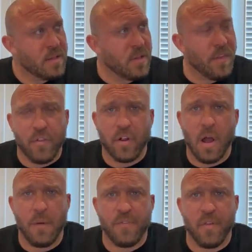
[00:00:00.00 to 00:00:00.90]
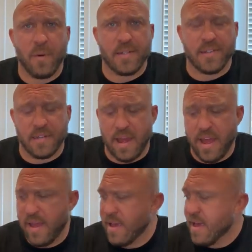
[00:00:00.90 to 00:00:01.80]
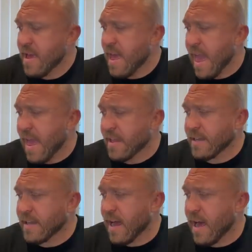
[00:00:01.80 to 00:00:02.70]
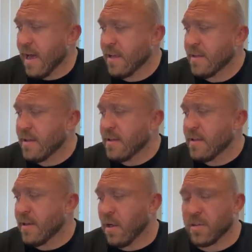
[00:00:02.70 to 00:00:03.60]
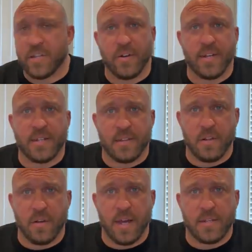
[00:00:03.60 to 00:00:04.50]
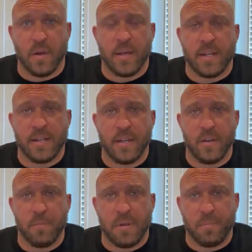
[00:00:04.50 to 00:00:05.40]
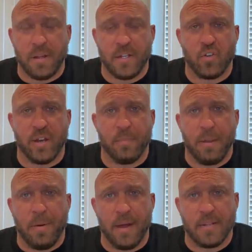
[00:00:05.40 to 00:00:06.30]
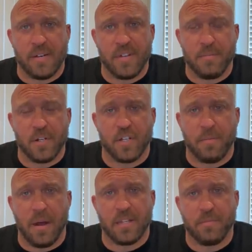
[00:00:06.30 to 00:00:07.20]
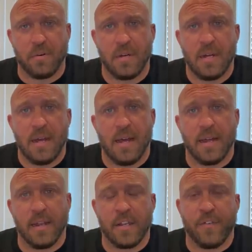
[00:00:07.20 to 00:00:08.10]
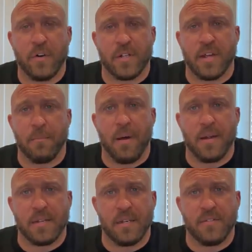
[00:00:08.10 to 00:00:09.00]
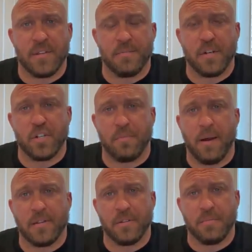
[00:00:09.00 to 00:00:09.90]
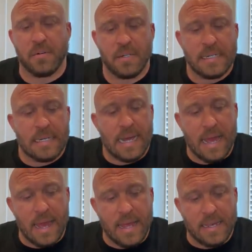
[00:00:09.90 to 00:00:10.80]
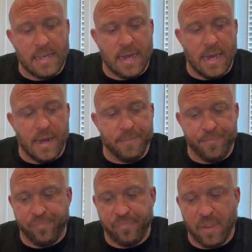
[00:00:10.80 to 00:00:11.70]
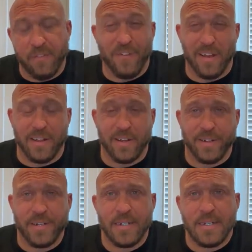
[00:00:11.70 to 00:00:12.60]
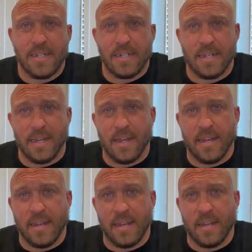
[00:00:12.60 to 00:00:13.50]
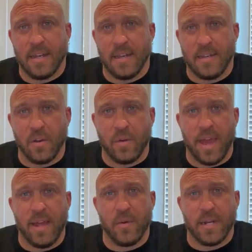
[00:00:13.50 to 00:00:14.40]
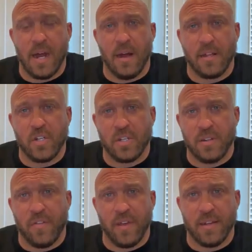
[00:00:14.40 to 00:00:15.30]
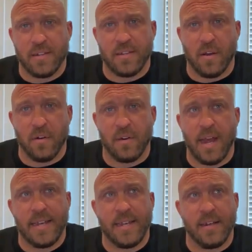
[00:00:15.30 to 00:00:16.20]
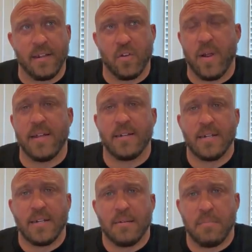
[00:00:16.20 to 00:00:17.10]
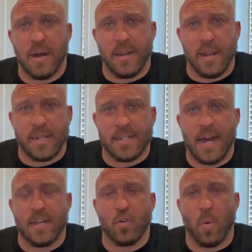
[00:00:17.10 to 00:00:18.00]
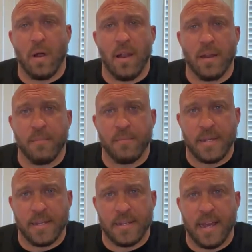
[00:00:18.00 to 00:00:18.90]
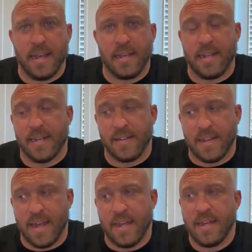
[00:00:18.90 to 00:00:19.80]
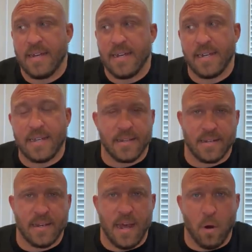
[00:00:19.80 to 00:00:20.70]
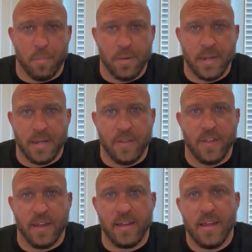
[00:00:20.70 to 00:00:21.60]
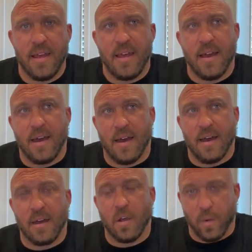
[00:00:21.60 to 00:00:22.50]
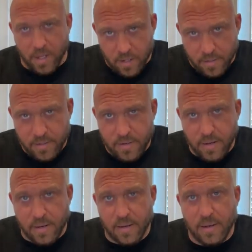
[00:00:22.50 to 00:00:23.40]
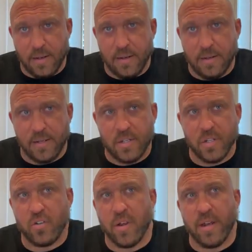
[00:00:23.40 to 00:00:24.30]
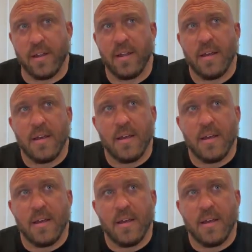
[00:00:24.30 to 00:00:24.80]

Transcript: so that they're calm for the rest of the day. And uh, in all seriousness, though, guys, though, I continue to please try to be positive as much as possible. And let's focus on positives as much as possible and, um, and feeling good. And, and it's okay to acknowledge the things aren't ideal and great, but let's not dwell on them because uh, at the end of the day, it doesn't help anything uh, going on. And let's just try to